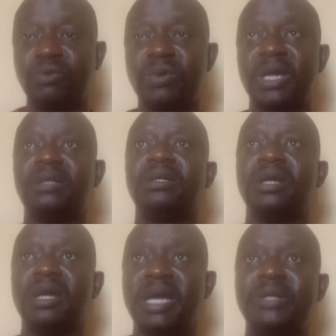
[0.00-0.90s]
well
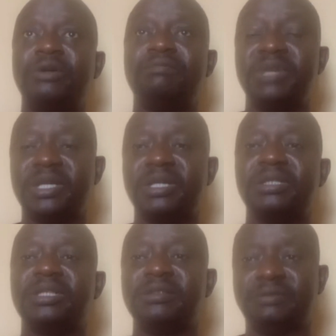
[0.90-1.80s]
end up
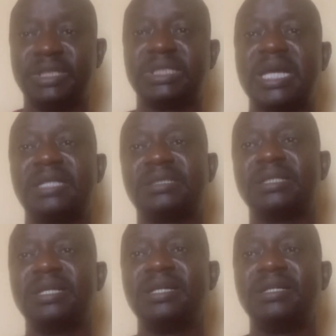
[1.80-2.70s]
making a first class.
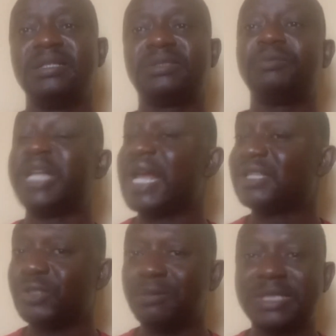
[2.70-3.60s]
So, but there are
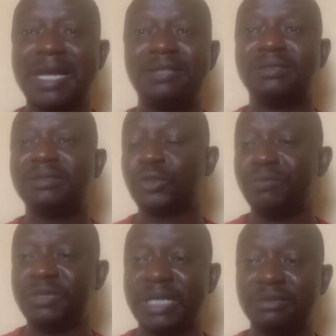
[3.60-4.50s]
sometimes
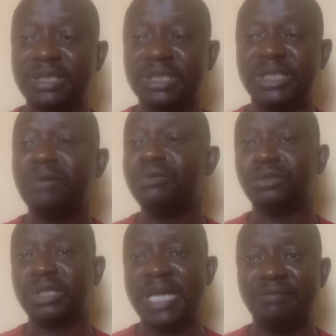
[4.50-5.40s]
some graduating year we do
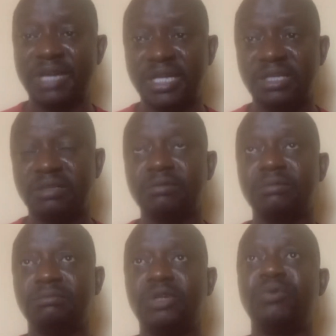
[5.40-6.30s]
not have any,
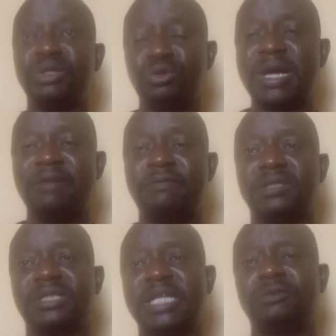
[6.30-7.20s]
but we do have
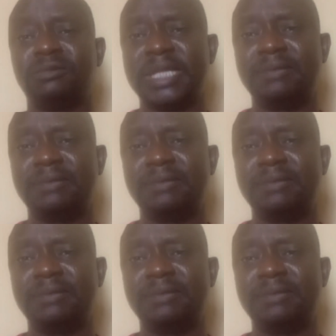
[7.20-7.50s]
first class from